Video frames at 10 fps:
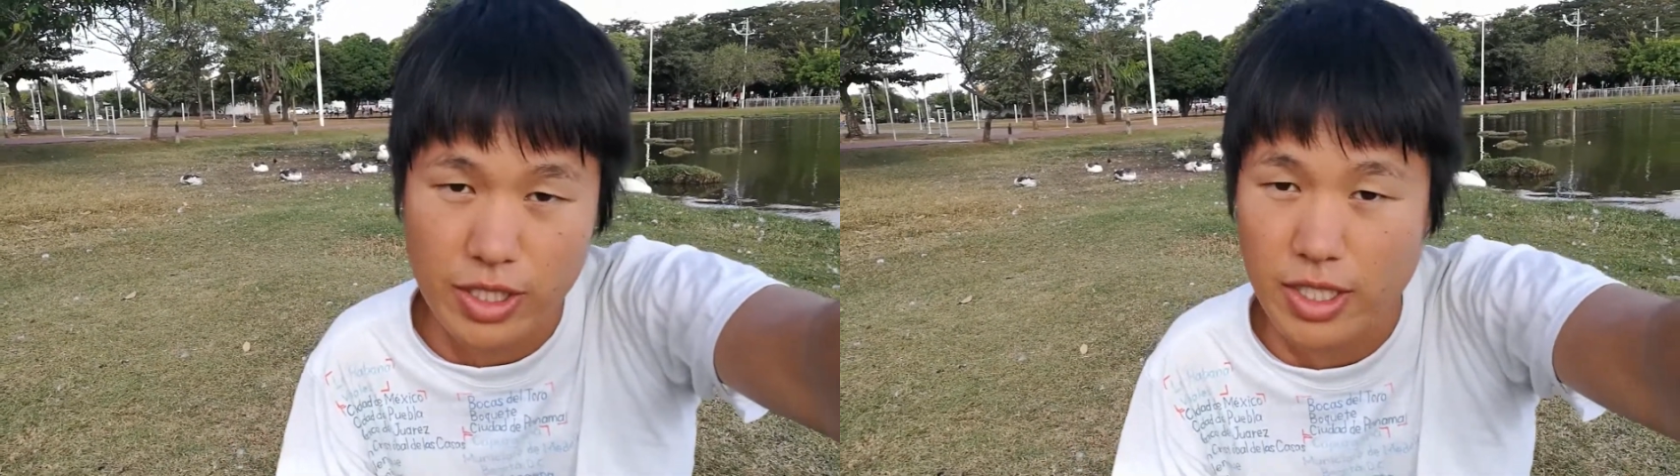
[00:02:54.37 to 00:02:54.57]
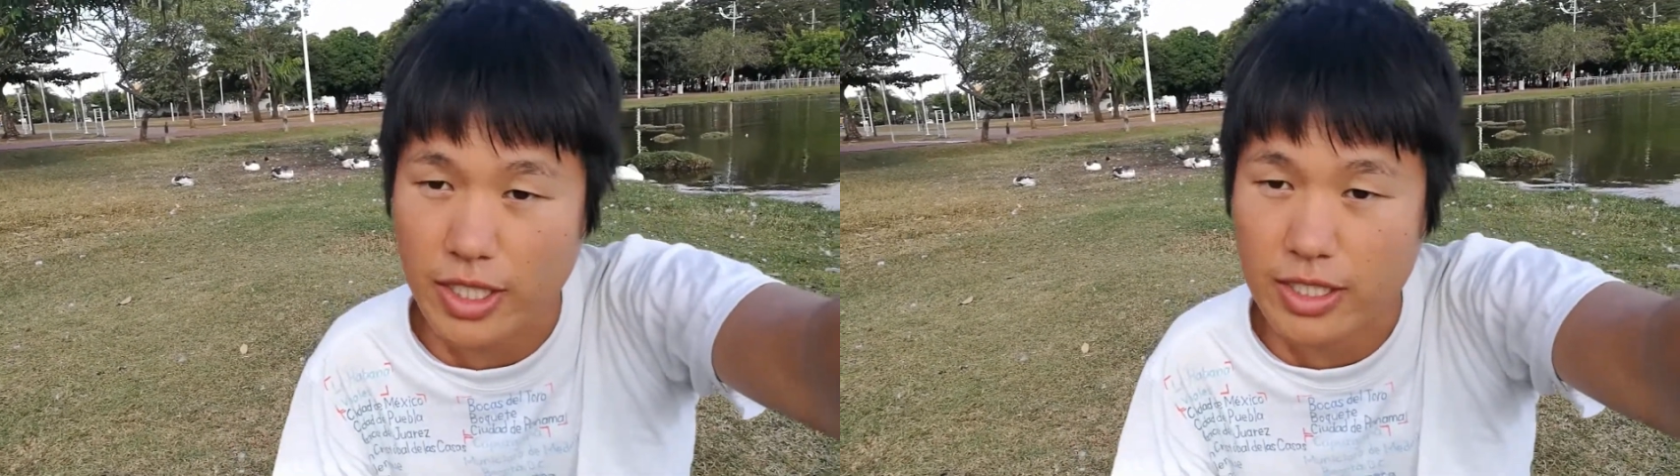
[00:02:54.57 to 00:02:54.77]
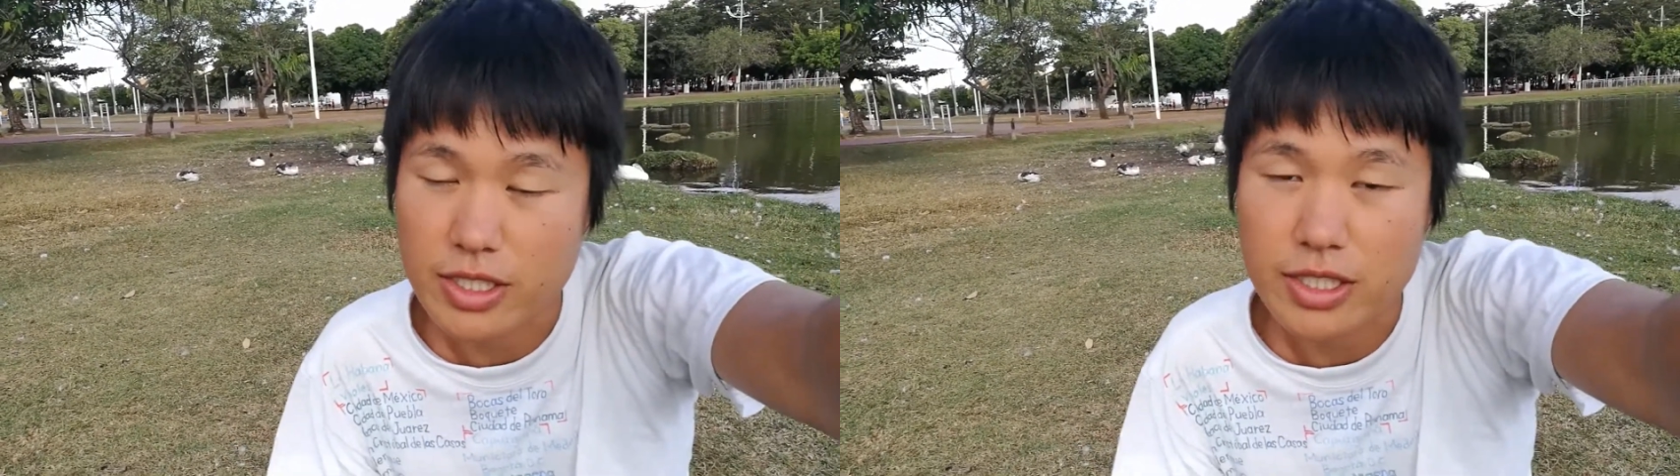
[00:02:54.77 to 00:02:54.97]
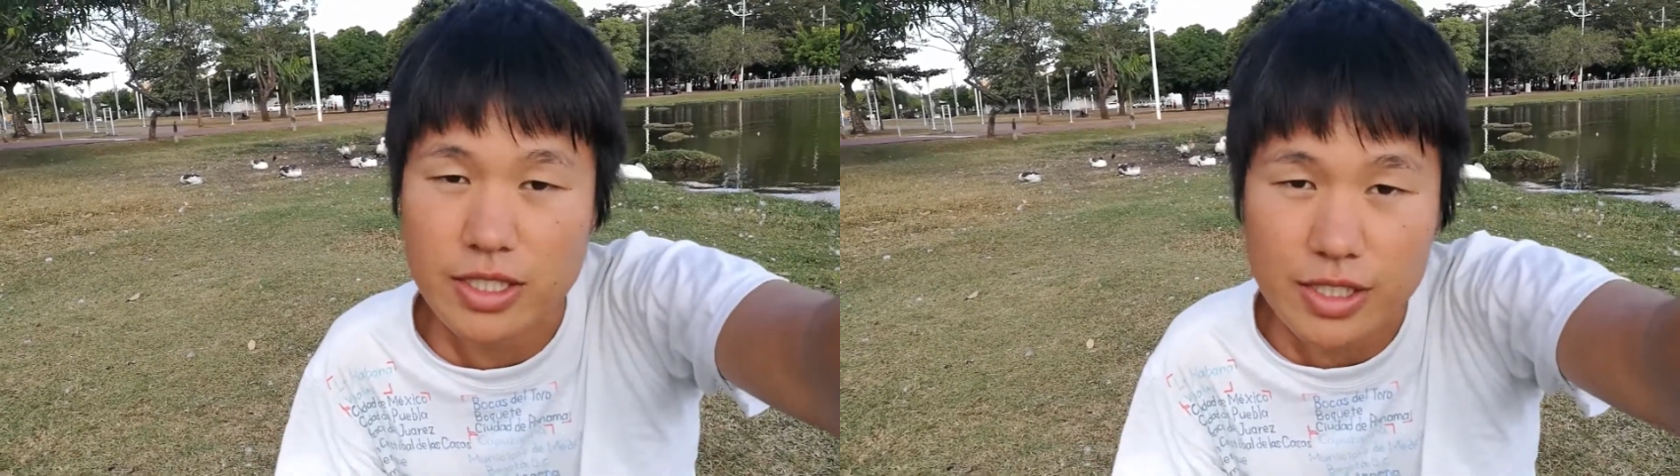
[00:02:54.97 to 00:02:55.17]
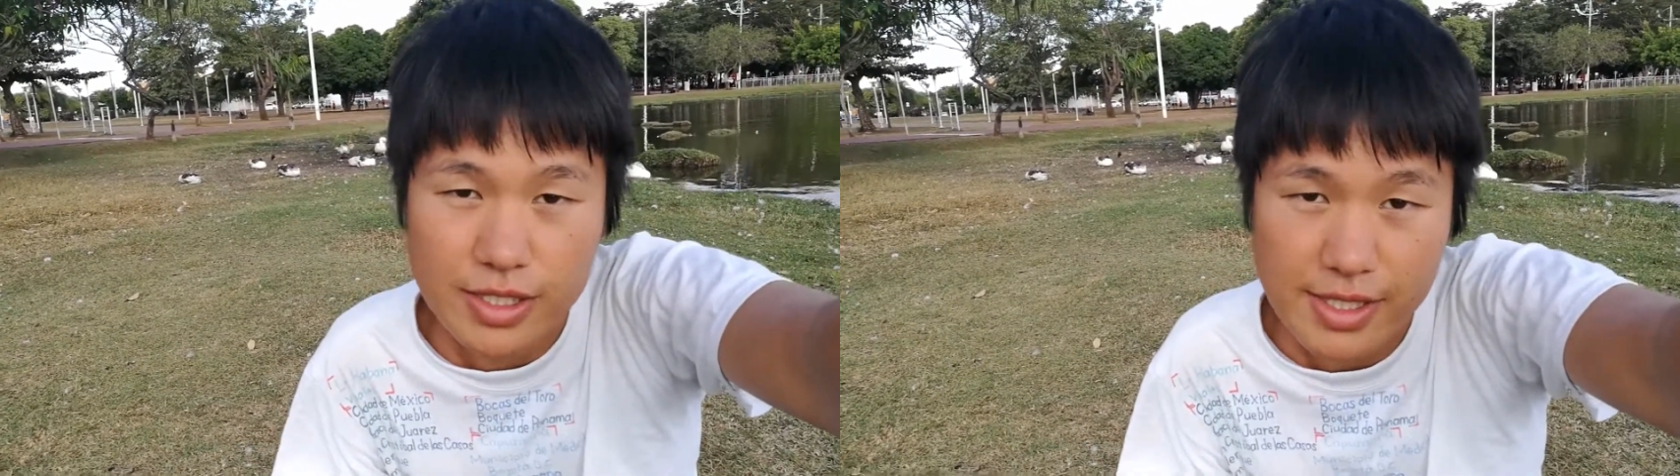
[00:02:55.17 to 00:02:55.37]
and he
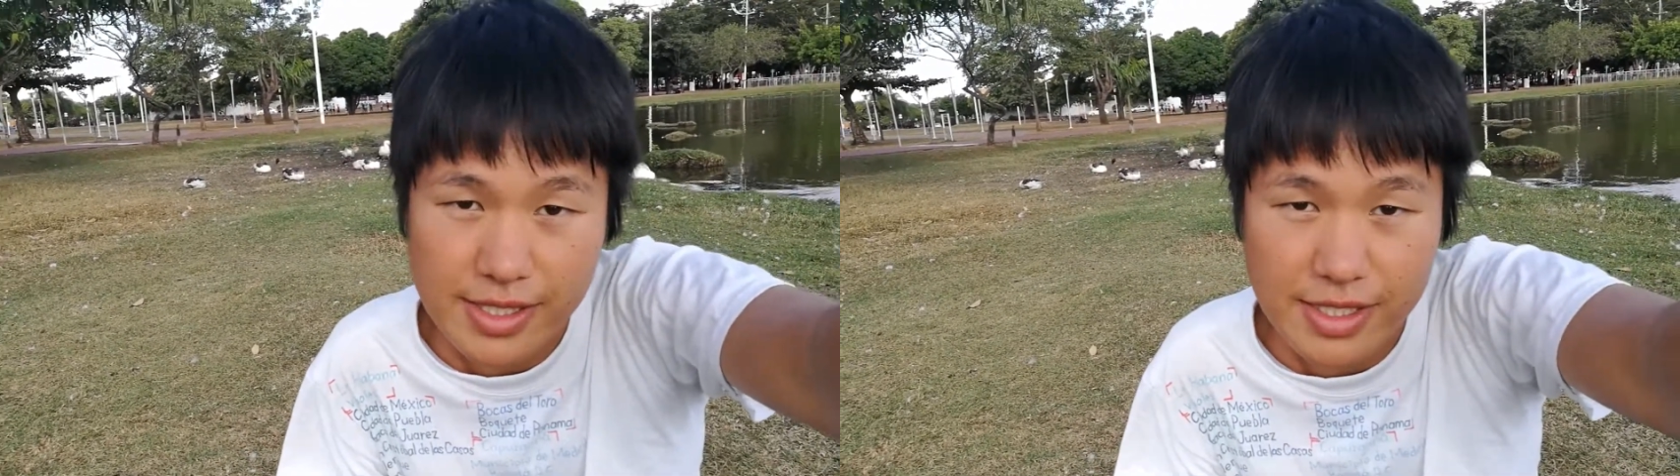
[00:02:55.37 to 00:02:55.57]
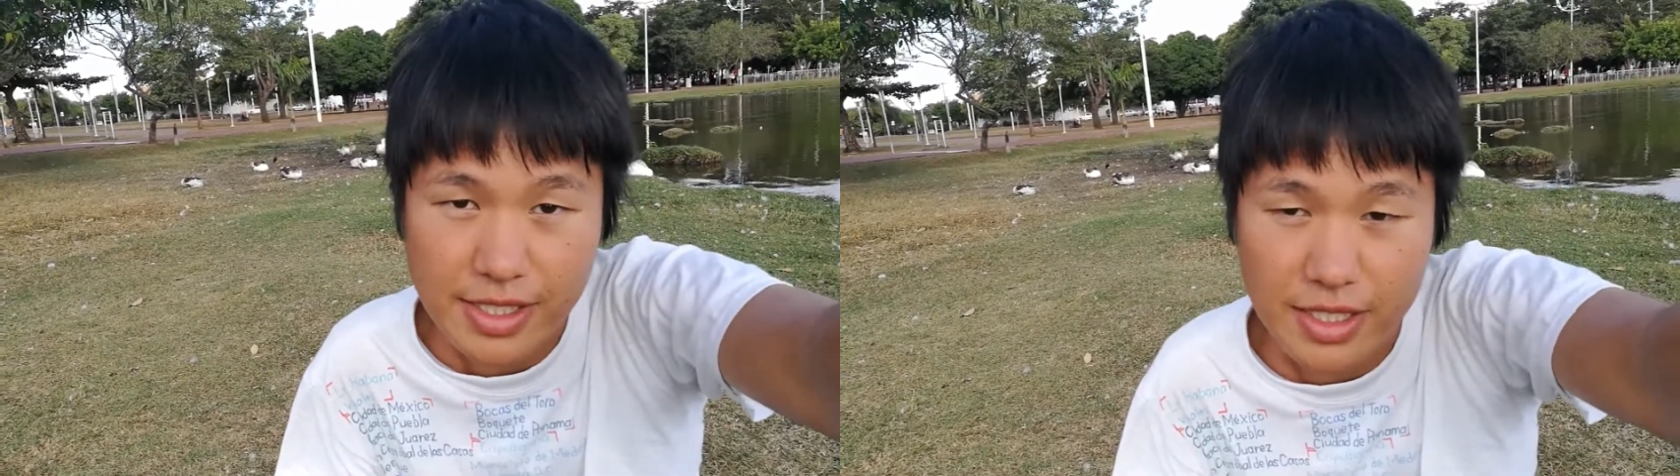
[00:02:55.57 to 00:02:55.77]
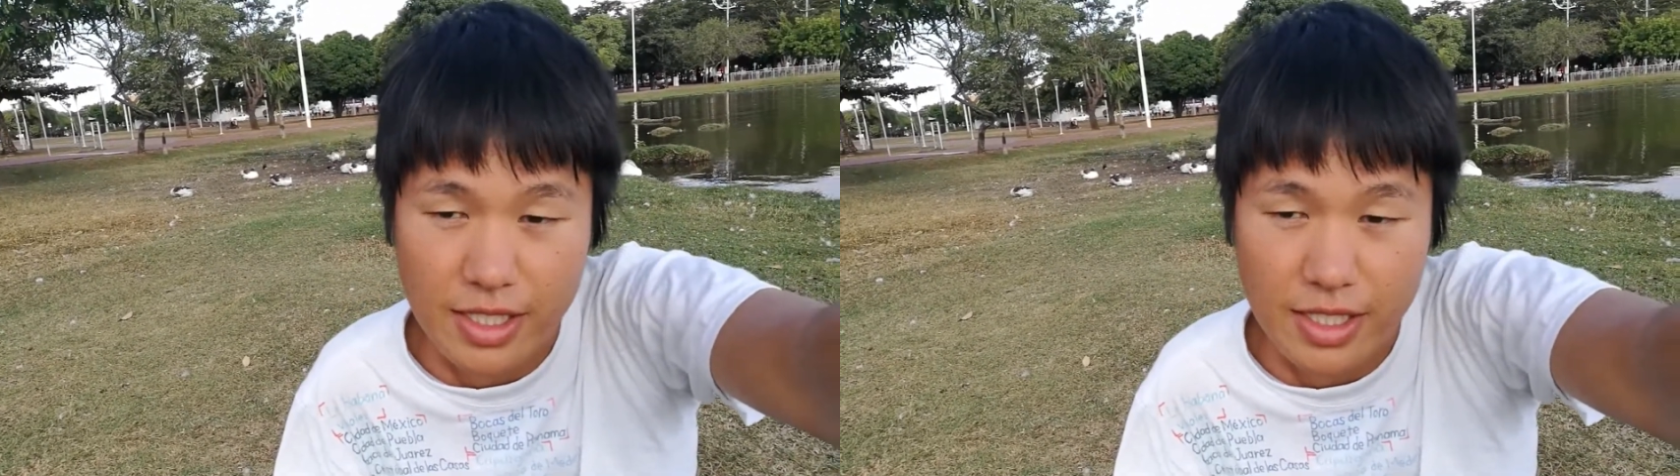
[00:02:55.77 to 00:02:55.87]
insisted